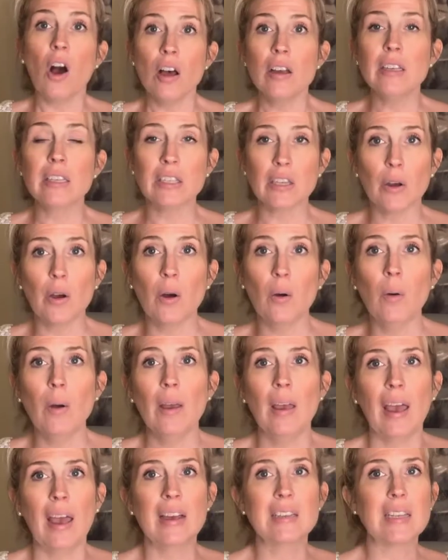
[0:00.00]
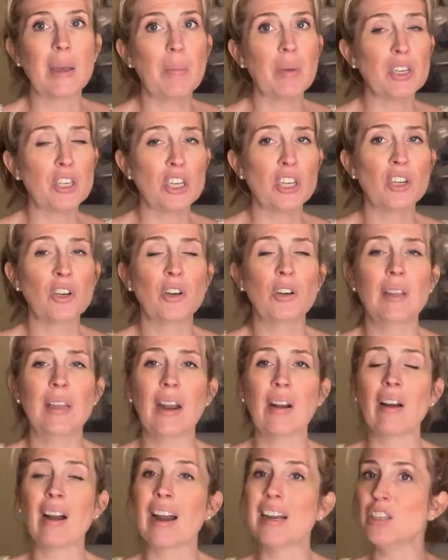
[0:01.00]
Also, as I mentioned
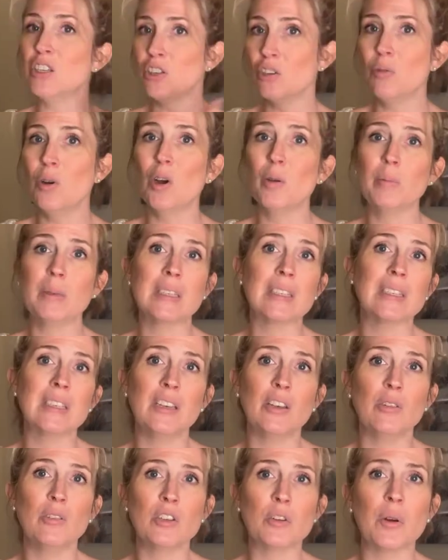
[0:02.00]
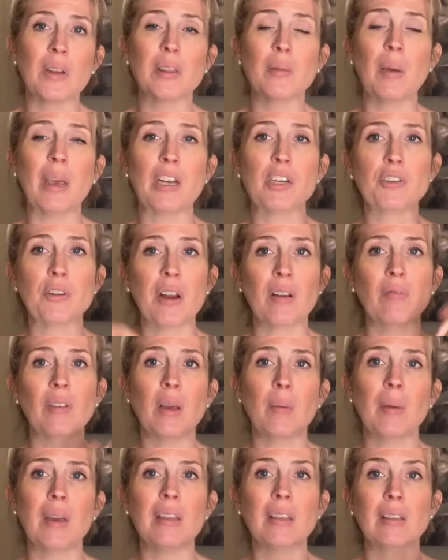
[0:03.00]
earlier, I do hope to see you join the Patreon
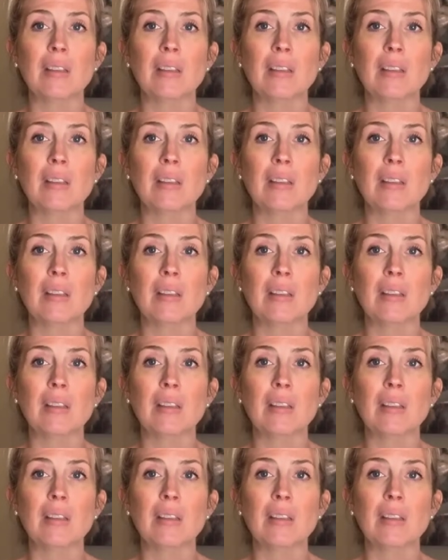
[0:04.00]
family.